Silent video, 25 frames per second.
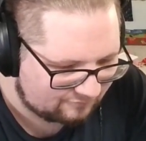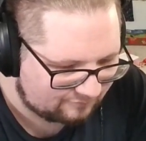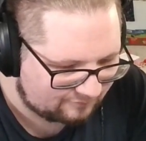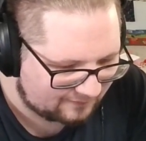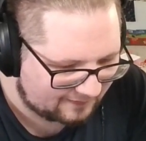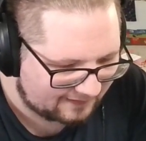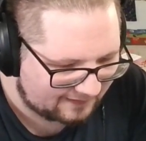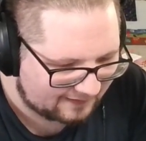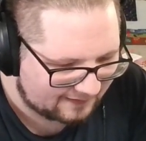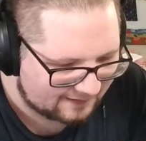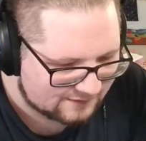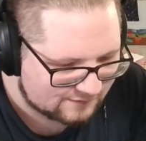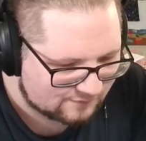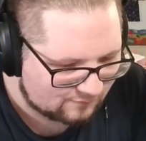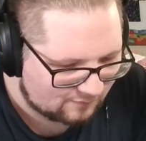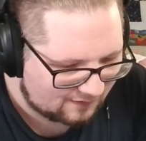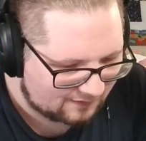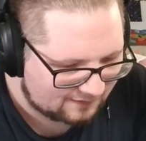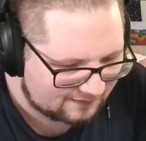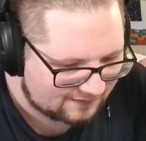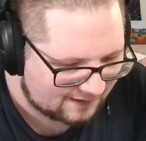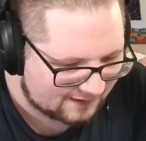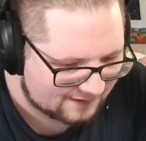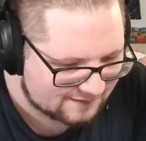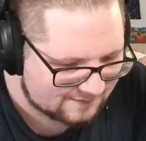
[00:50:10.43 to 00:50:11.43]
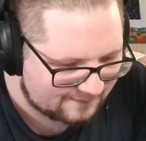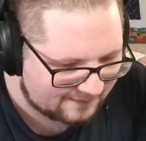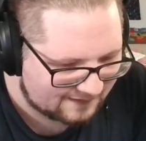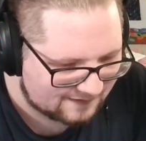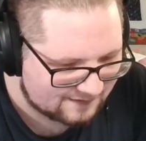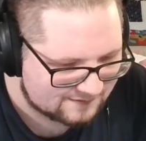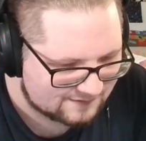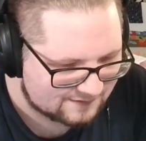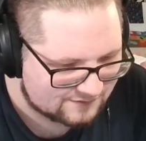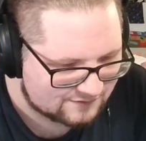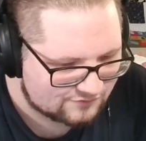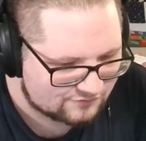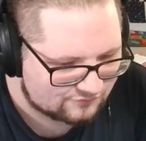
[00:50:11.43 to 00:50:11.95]
playing against Wug decks because
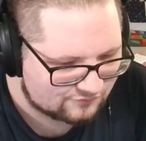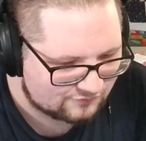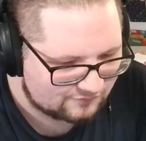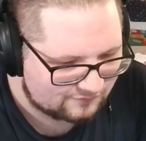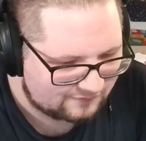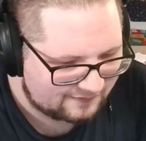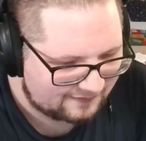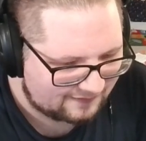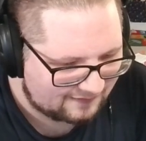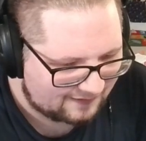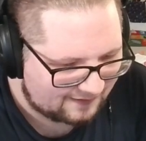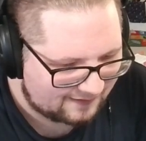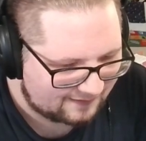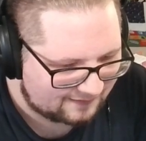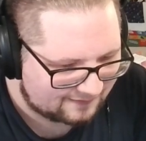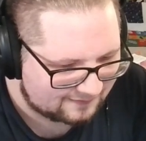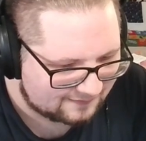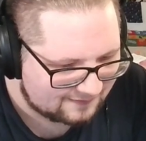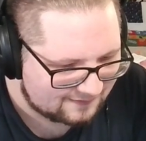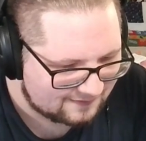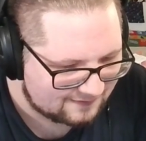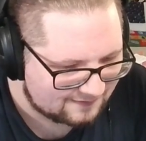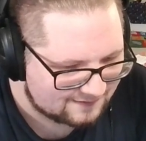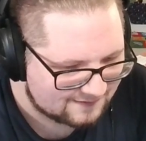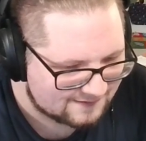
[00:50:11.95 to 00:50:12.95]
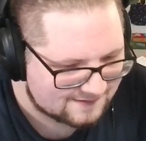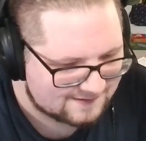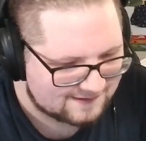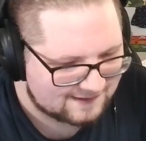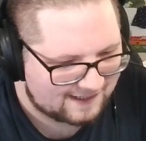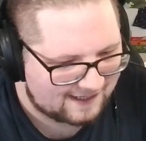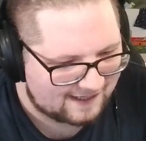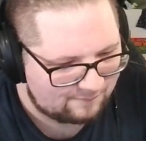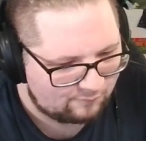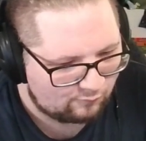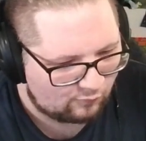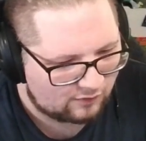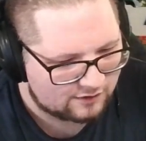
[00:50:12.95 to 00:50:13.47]
it's truly like, does the
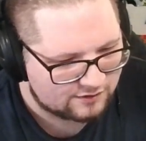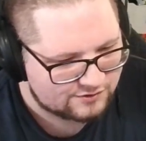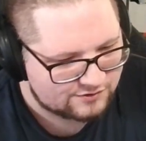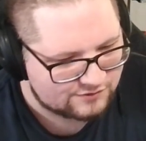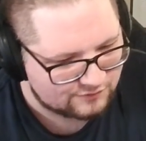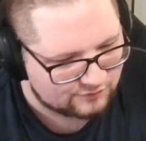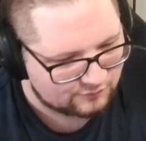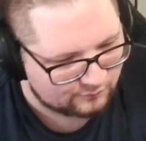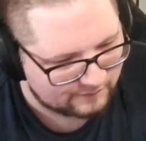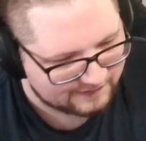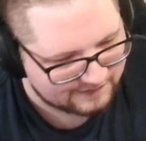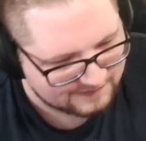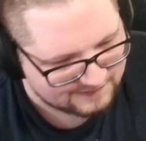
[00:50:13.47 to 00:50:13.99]
game want you to win